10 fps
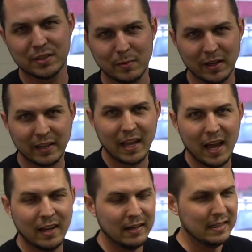or something like
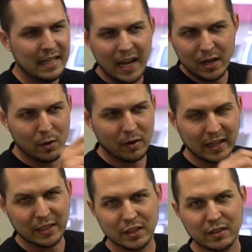that, and you don't want to
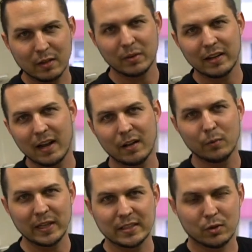like scribble it out and
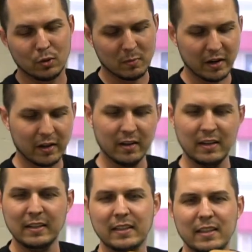waste the whole marker,
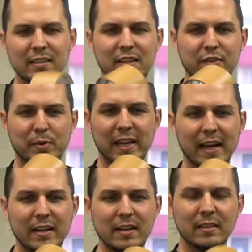this stuff's pretty
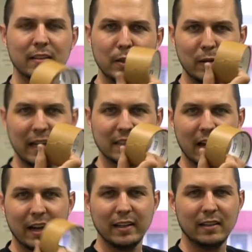handy. Uline's
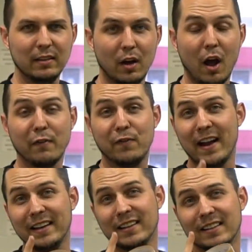got it. I'll
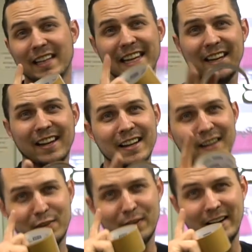find a link
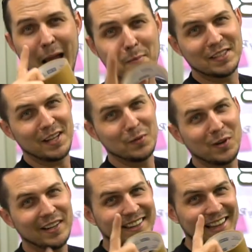for an Amazon
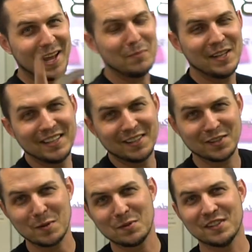one, and that'll be in the
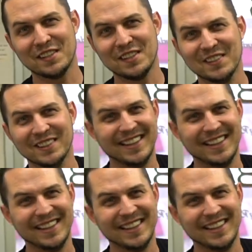description too.